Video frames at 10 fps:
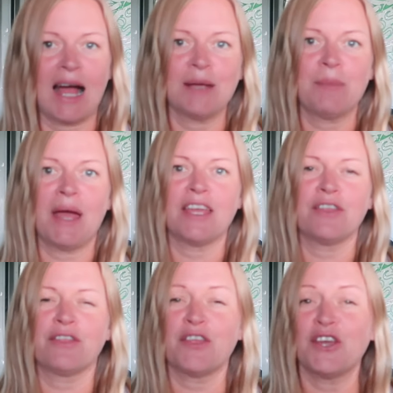I
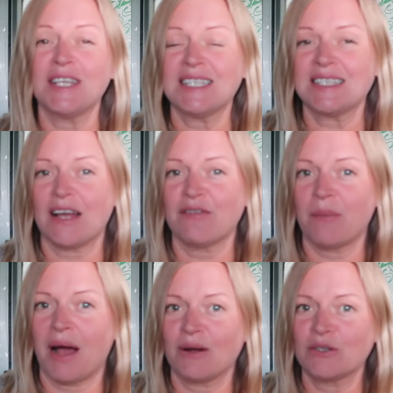pay
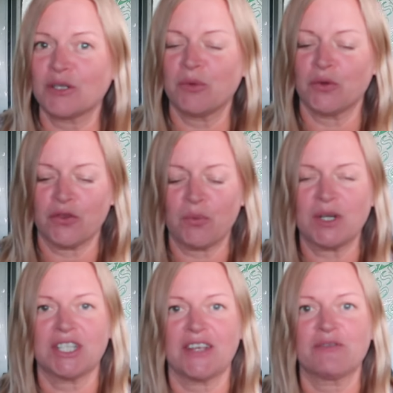thirty-seven pounds a month,
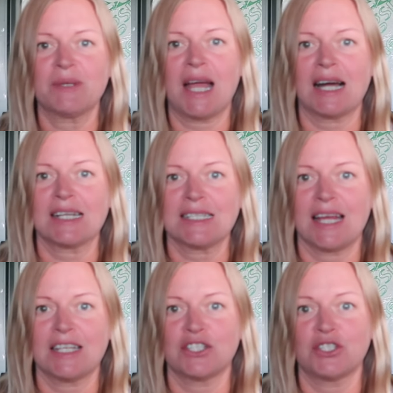which gives me access